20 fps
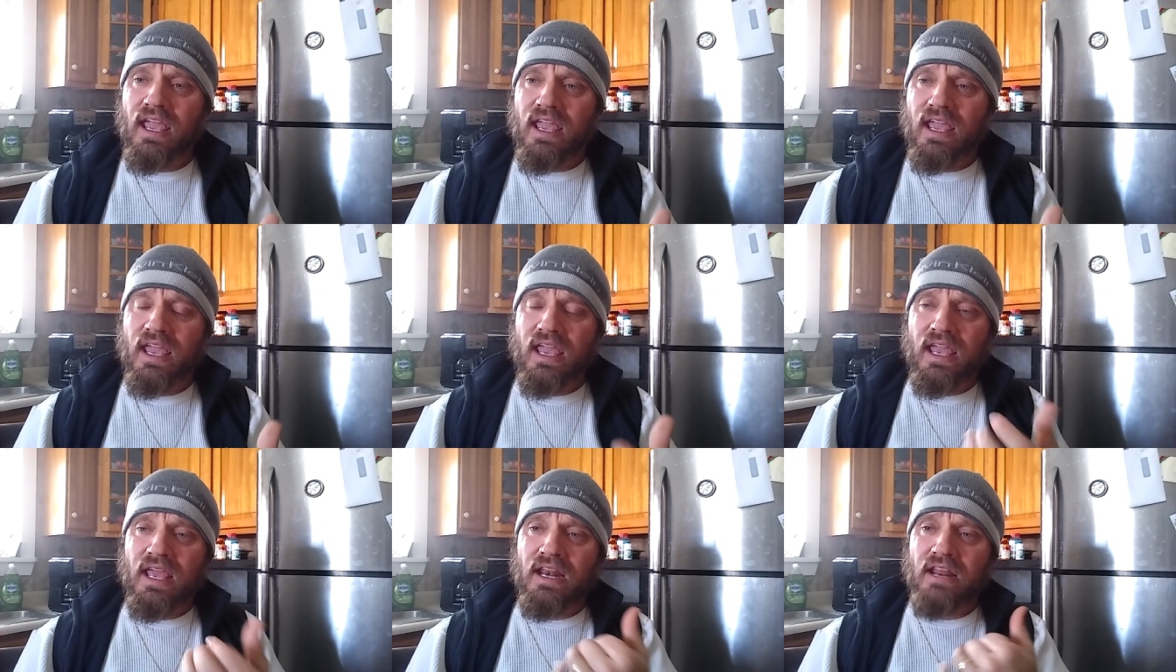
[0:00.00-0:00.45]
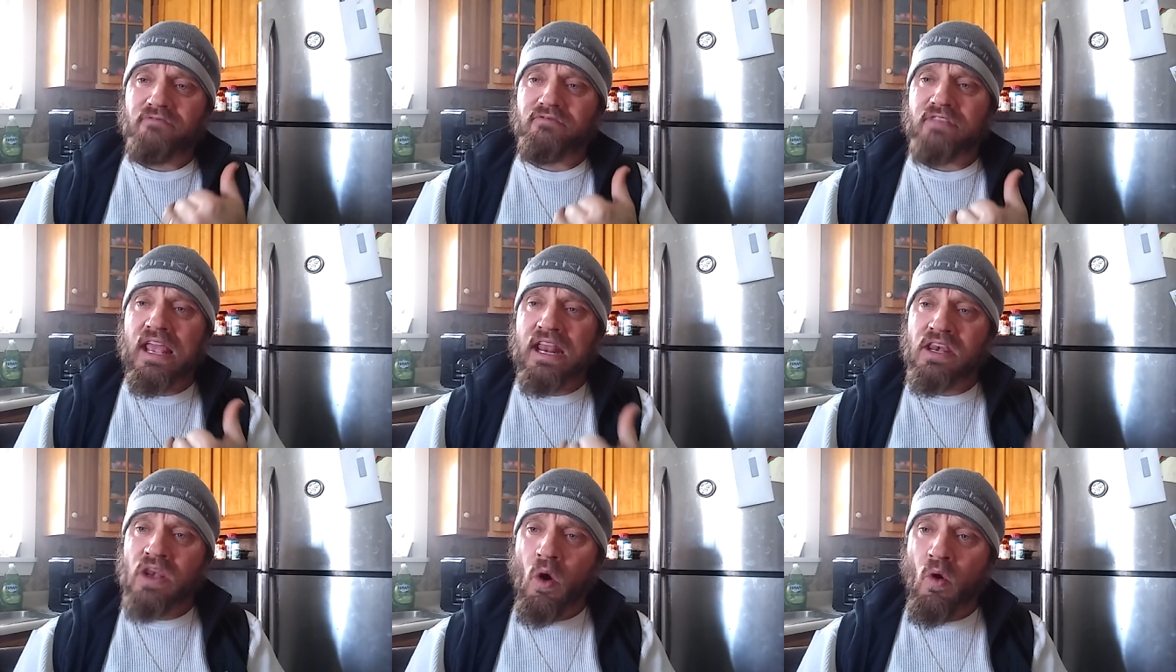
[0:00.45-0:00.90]
And if
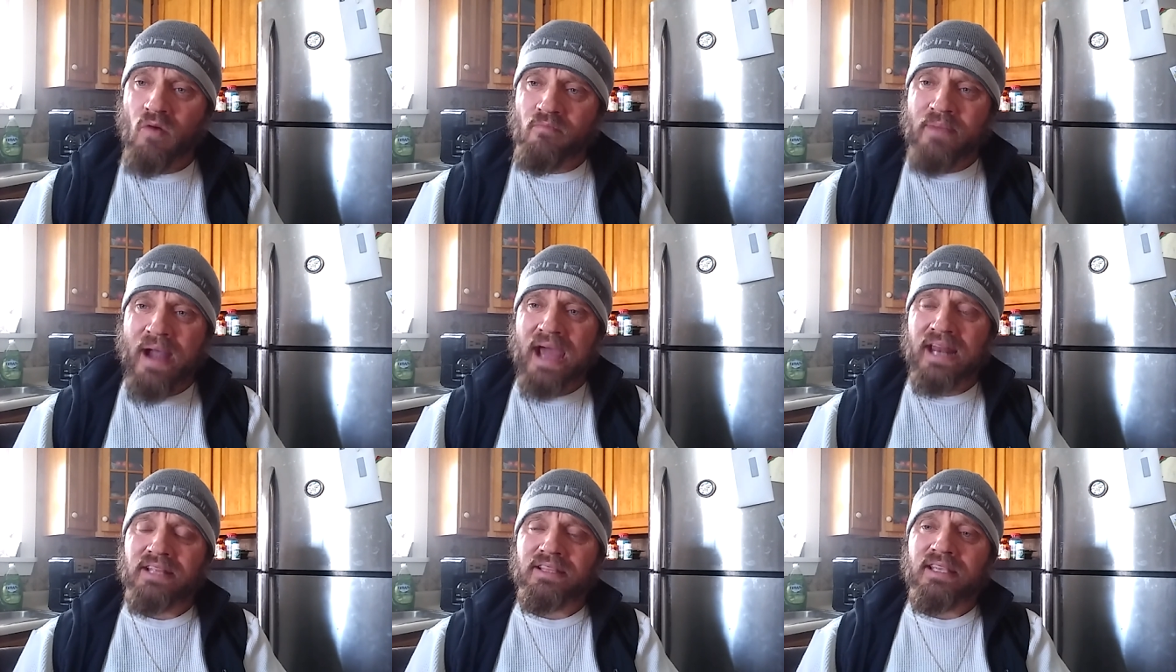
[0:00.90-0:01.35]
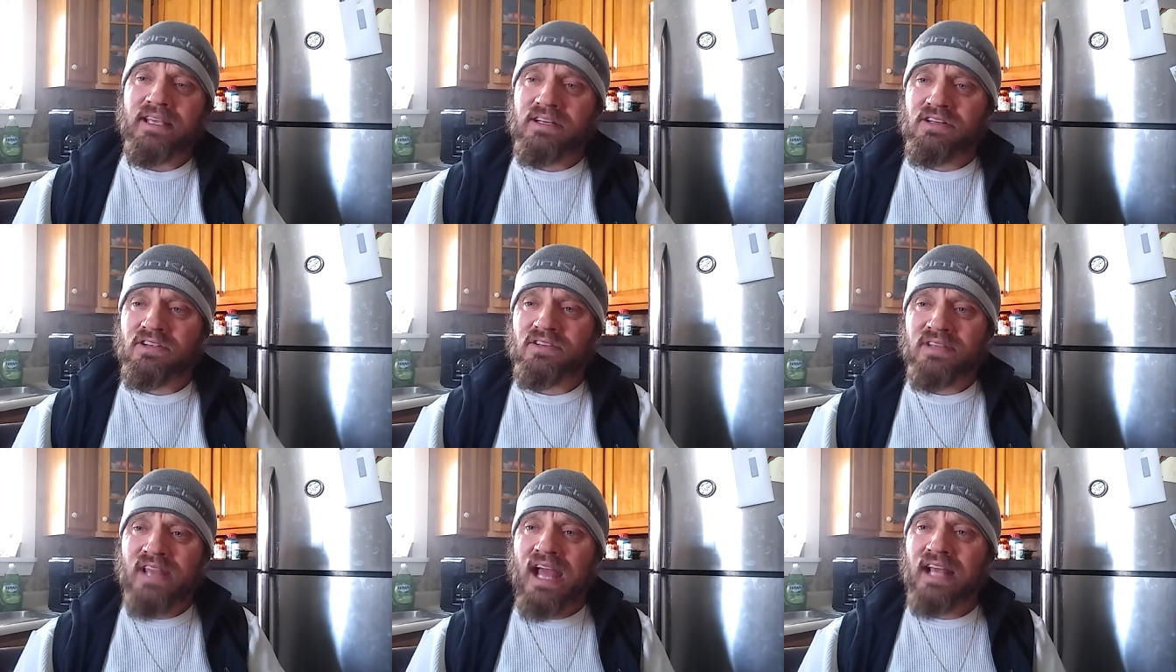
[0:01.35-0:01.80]
they know about it, they're
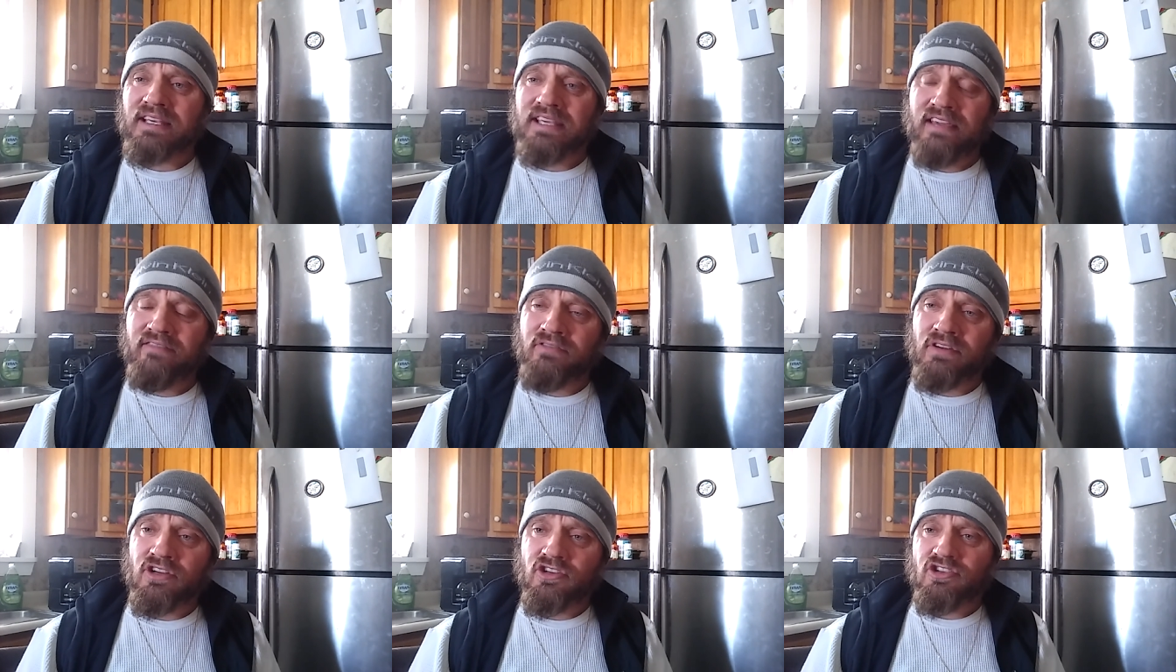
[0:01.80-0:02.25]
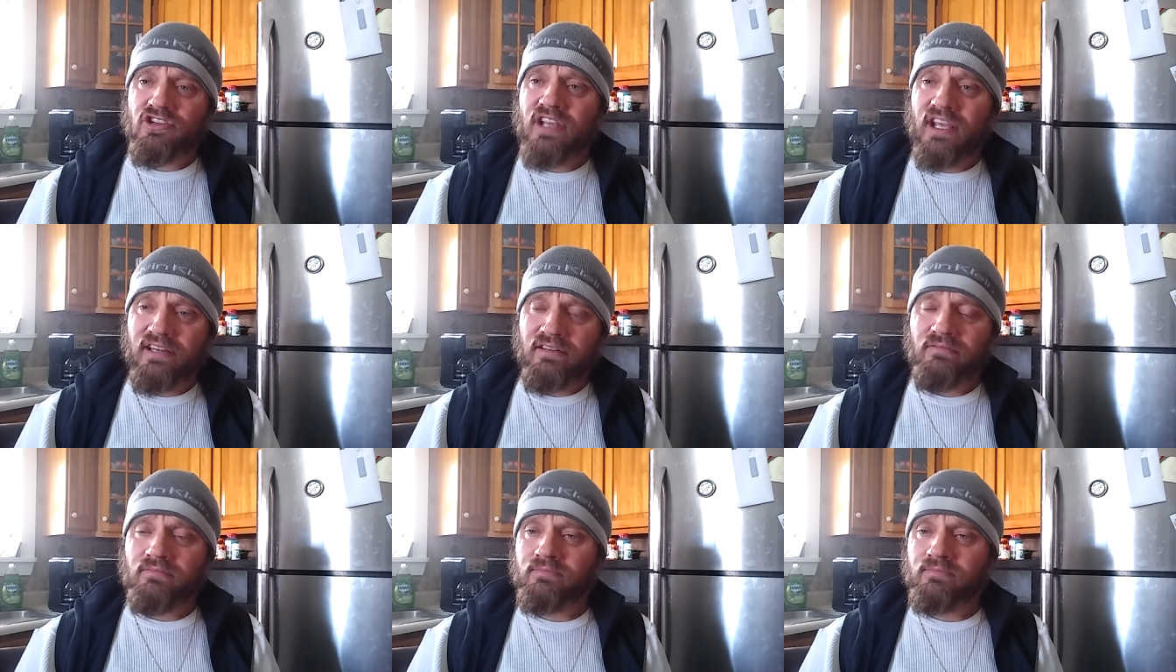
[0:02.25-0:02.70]
just not giving a shit.